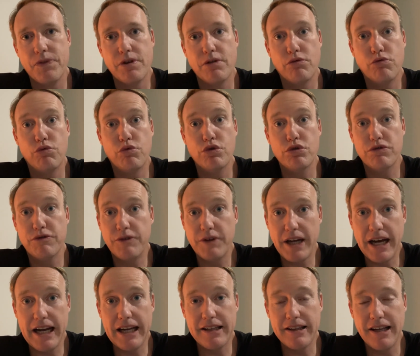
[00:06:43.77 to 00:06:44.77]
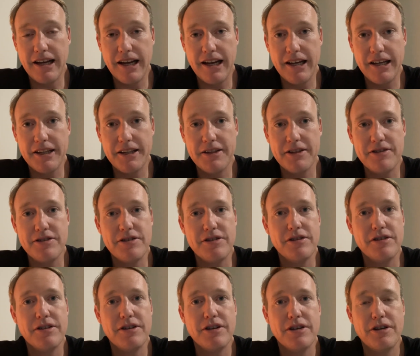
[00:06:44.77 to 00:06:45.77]
roof guidelines,
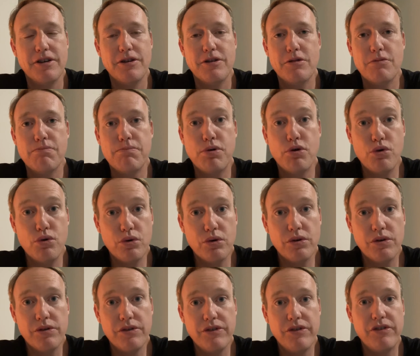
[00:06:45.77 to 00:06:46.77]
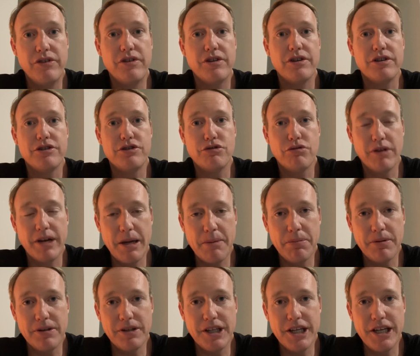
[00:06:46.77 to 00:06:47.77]
pools,
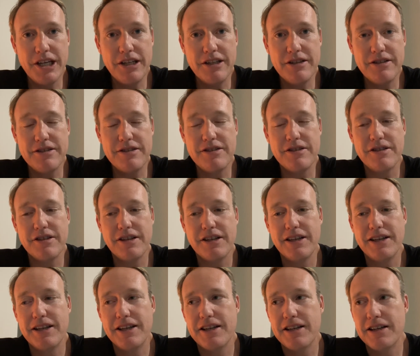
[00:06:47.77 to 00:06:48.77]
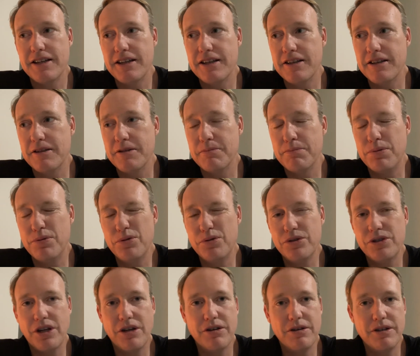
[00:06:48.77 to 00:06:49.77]
trampolines.
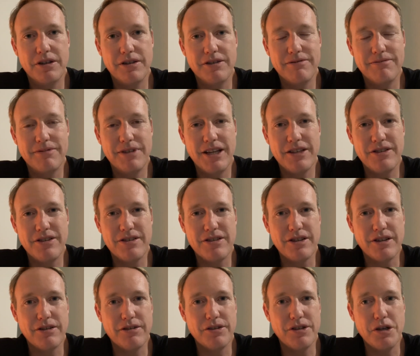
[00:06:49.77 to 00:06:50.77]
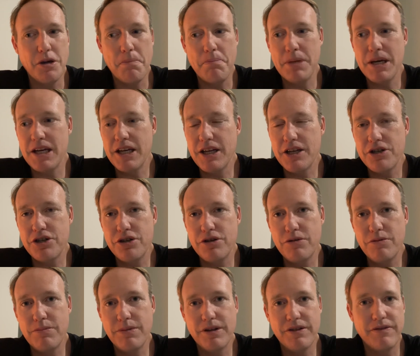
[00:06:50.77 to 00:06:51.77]
Pools aren't necessarily a big issue,
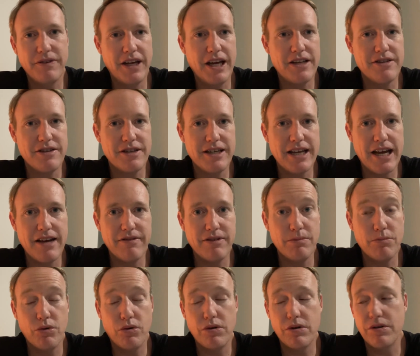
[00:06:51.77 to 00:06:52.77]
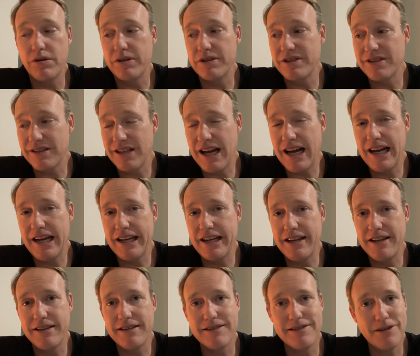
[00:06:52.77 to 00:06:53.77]
but if it has a diving board or a slide,
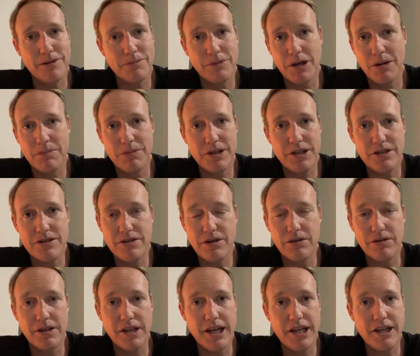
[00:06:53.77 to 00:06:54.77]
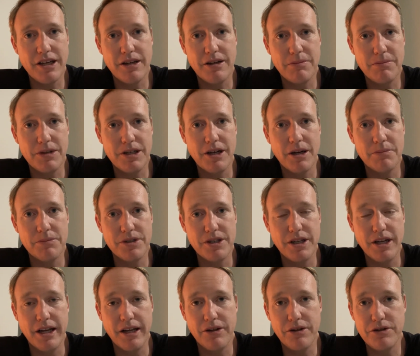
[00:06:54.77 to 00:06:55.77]
some companies don't like it. It becomes
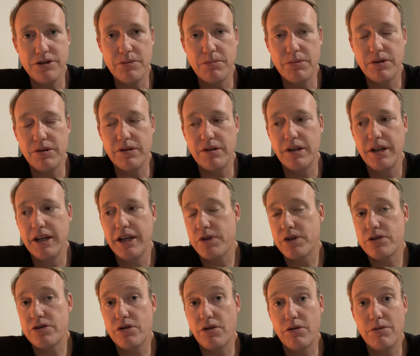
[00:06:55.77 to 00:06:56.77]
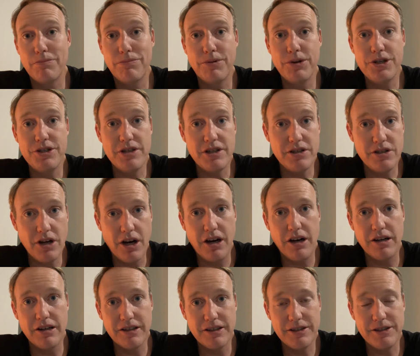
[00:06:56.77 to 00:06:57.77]
ineligible. Certain breeds of
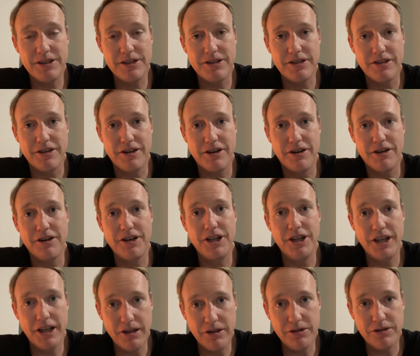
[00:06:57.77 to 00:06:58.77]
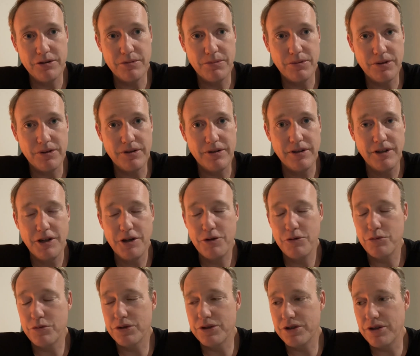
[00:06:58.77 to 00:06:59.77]
dogs are ineligible
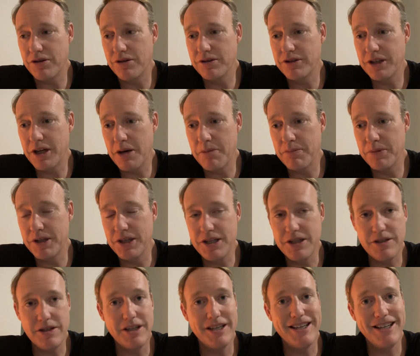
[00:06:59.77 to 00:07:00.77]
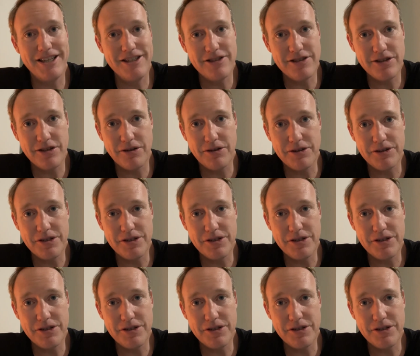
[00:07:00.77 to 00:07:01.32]
with certain companies in certain